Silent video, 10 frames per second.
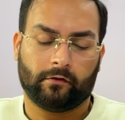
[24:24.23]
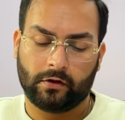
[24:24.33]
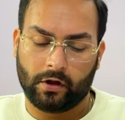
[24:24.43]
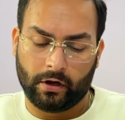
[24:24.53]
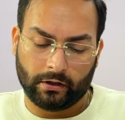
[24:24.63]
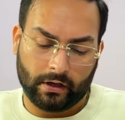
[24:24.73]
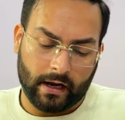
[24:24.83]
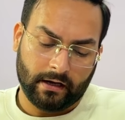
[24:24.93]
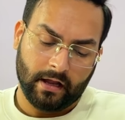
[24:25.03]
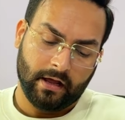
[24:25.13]
So you're going to
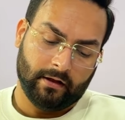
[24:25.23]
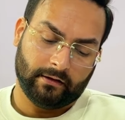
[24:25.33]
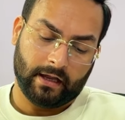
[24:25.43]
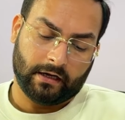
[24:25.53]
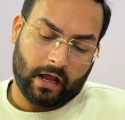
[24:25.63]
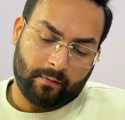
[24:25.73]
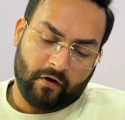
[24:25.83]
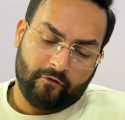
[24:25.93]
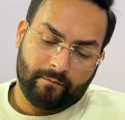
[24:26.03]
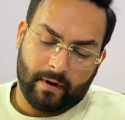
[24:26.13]
get that type
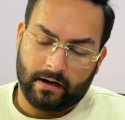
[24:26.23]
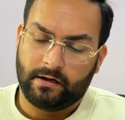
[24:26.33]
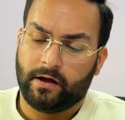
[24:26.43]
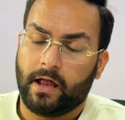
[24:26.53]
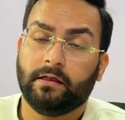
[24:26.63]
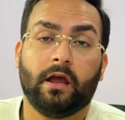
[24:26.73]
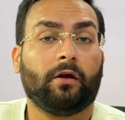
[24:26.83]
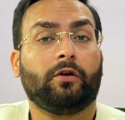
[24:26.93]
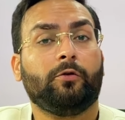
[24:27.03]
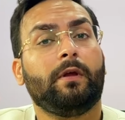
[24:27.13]
of partner, and they are
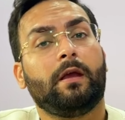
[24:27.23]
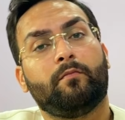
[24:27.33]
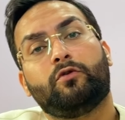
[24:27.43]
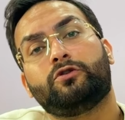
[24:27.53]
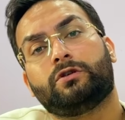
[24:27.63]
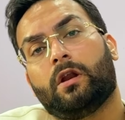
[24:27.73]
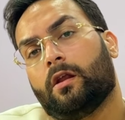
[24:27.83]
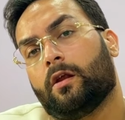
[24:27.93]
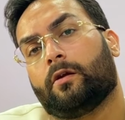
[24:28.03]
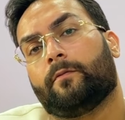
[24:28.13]
going to be emotional
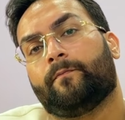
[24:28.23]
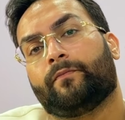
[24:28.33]
a lot.